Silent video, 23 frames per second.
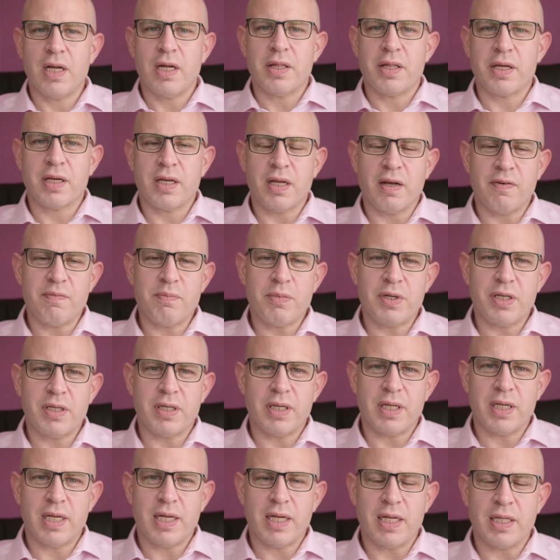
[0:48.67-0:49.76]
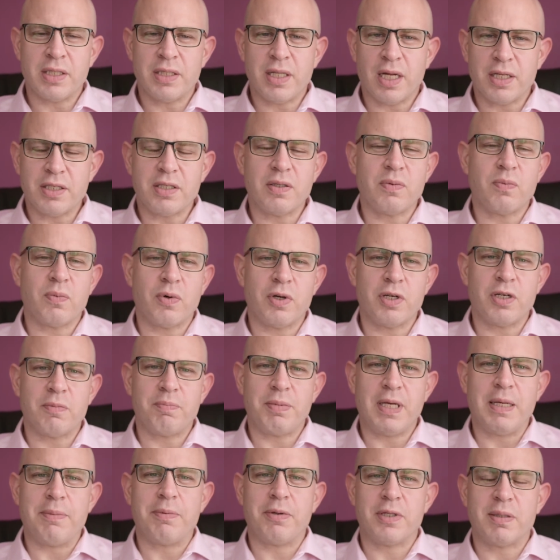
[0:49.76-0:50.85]
The government doesn't want
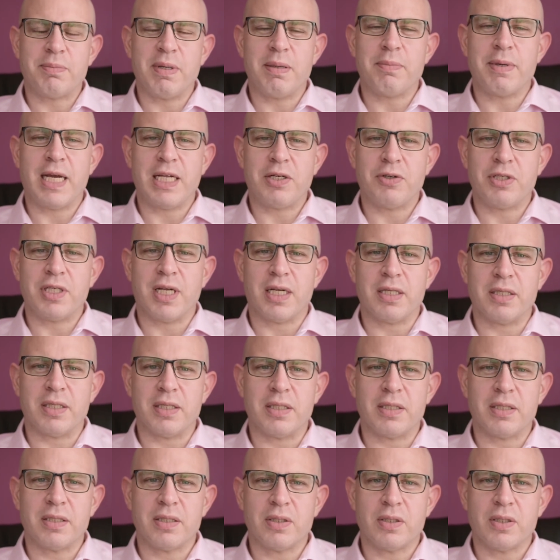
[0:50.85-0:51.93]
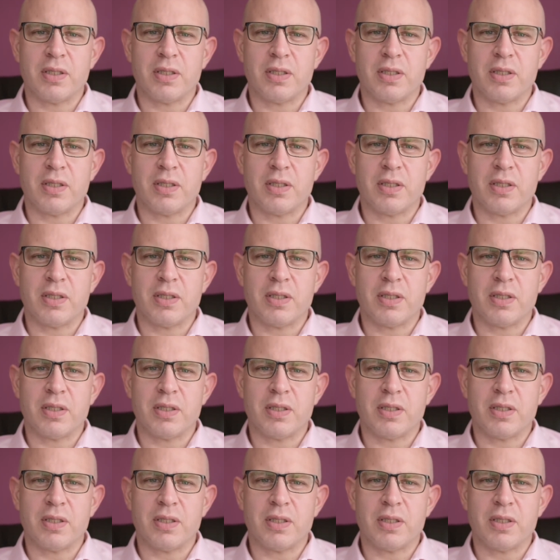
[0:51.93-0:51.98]
people to be made redundant,